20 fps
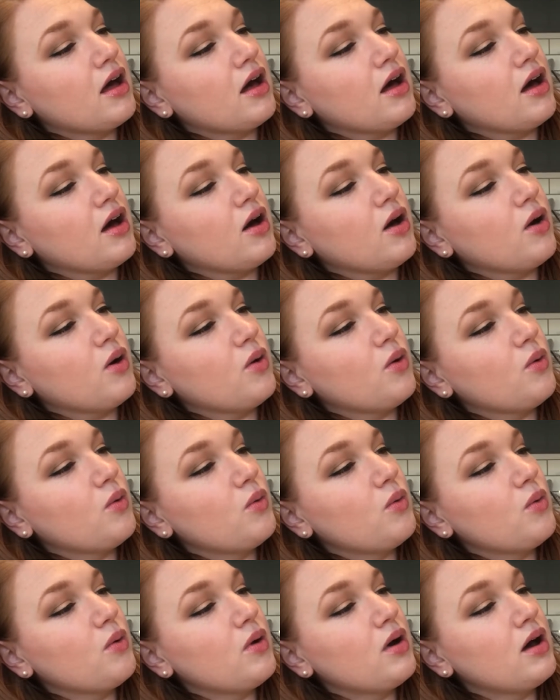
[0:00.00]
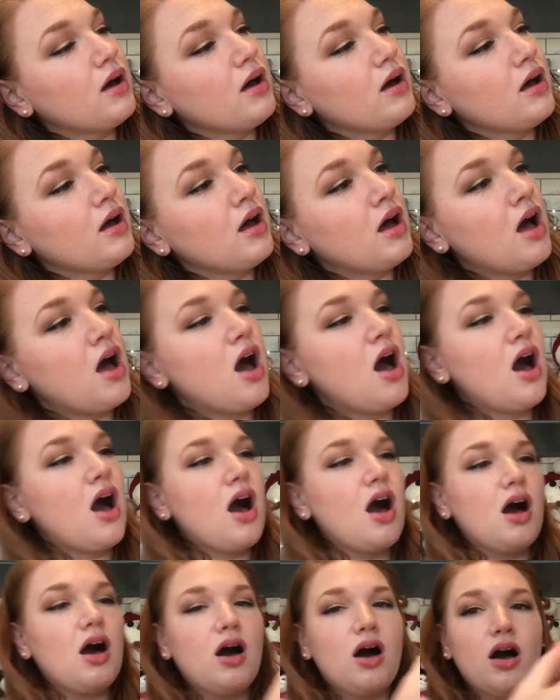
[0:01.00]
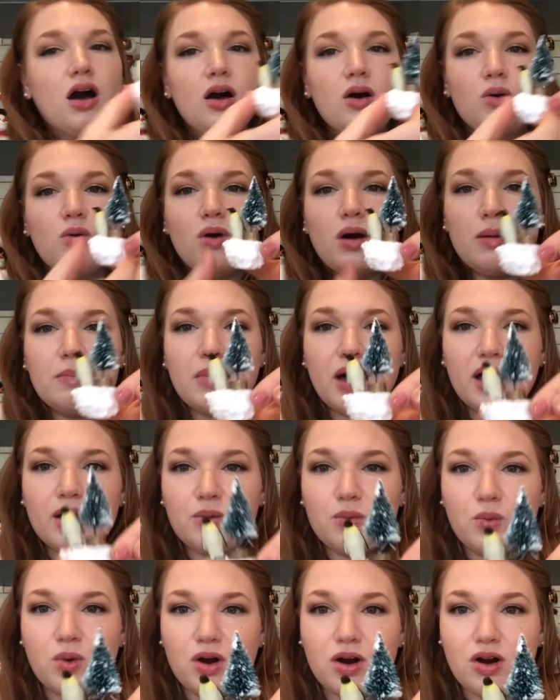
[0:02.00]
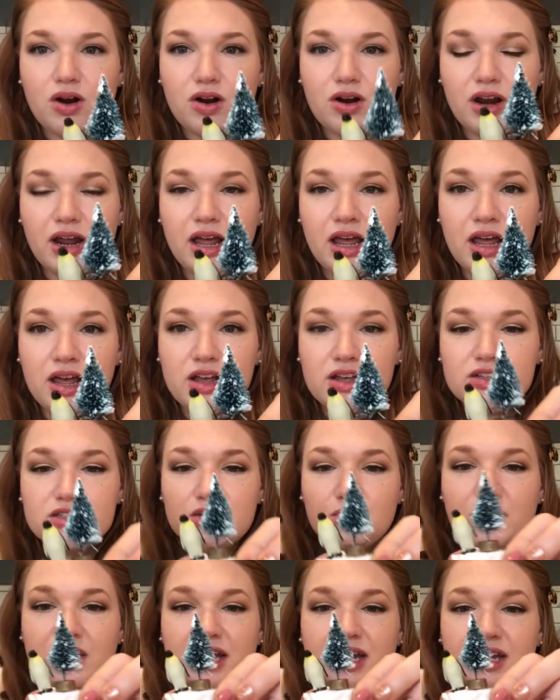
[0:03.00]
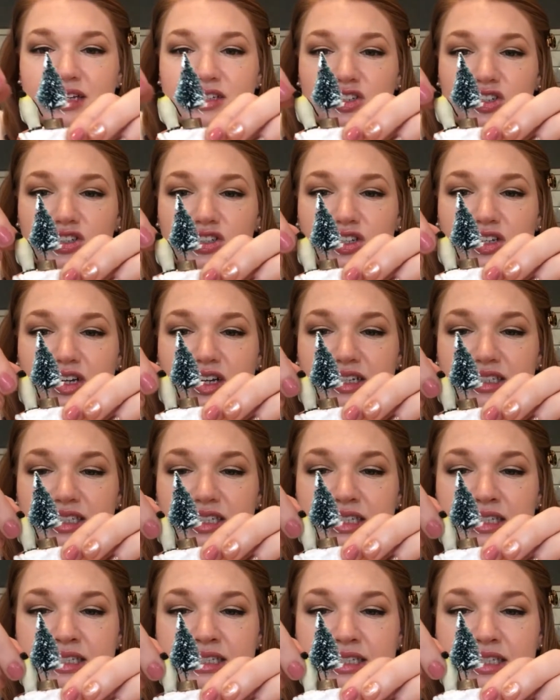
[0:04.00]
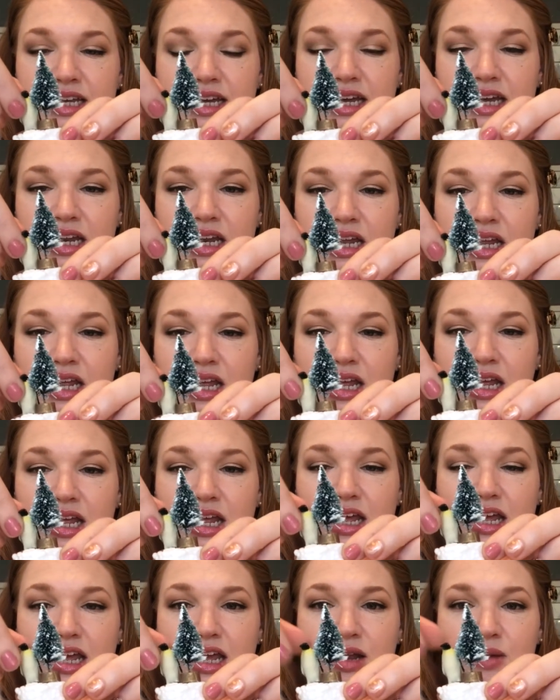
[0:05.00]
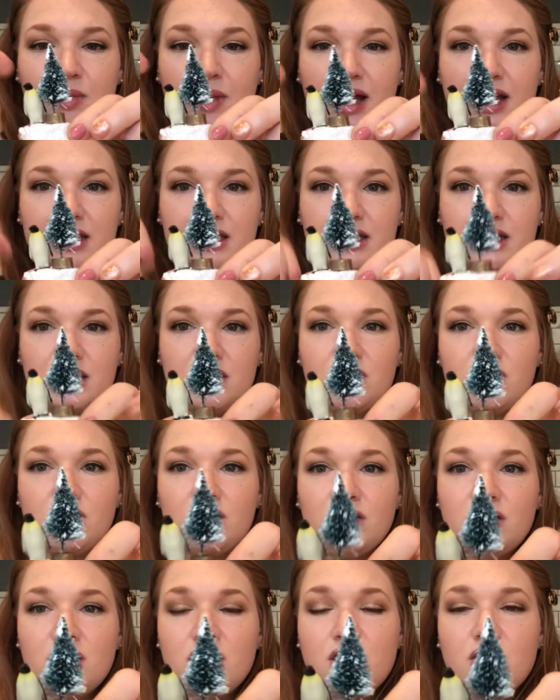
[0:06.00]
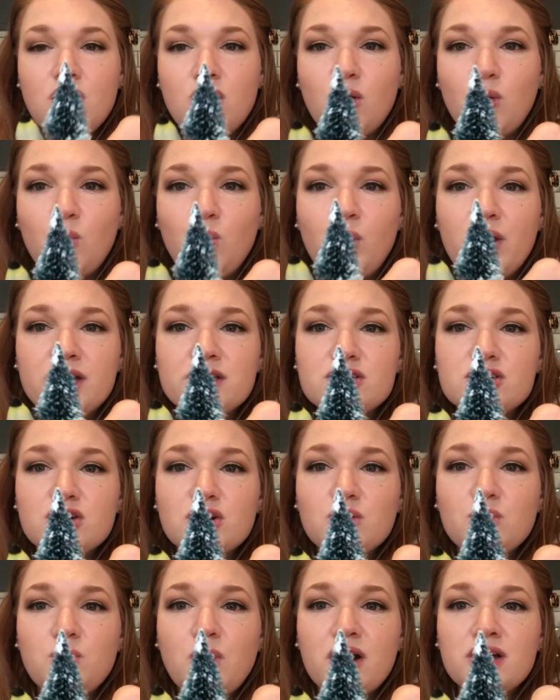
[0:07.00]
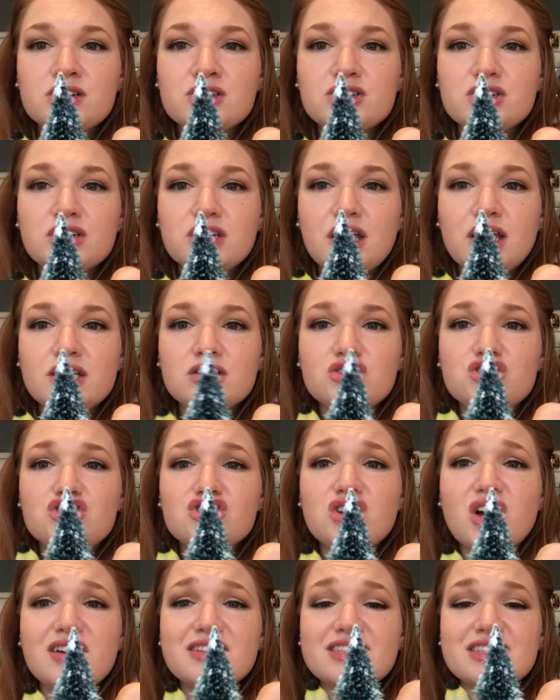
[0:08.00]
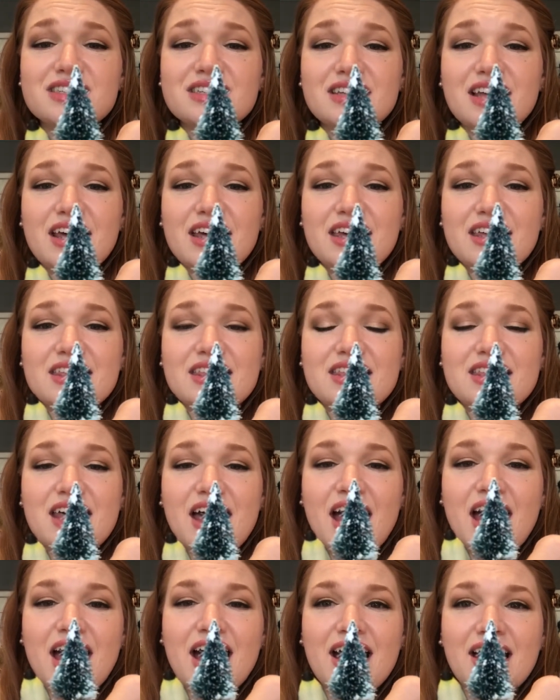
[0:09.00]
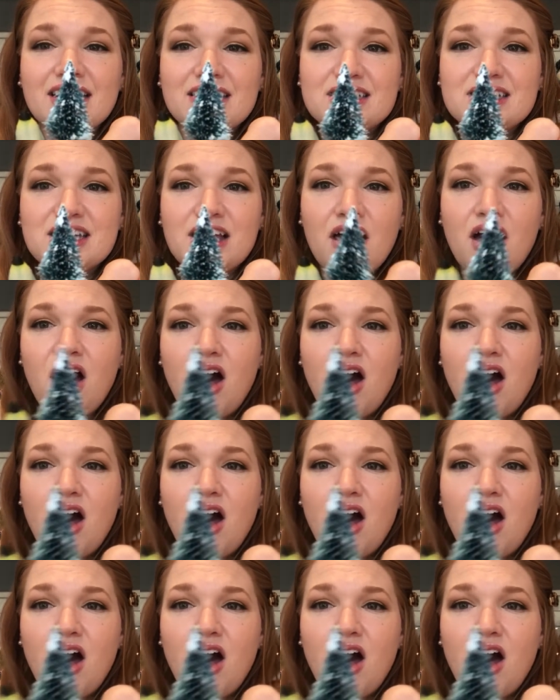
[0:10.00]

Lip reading: Oh my word. So he's just gonna sit in my little winter wonderland just like that.